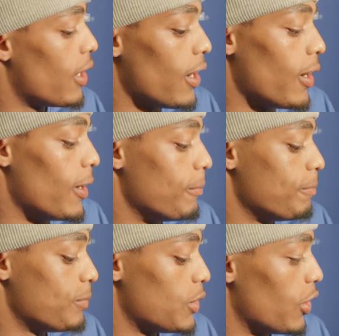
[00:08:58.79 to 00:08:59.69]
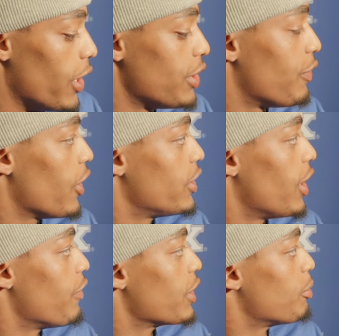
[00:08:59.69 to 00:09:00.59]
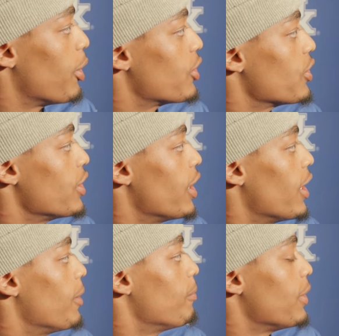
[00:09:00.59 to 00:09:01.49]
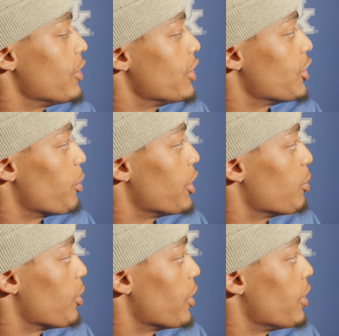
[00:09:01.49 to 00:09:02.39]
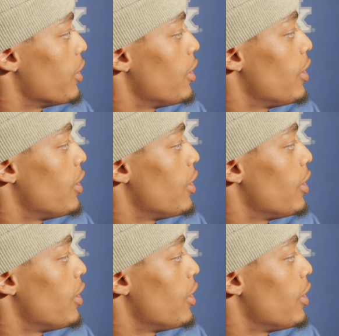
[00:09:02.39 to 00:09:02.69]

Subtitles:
So it's very tough, especially in the situation we're in.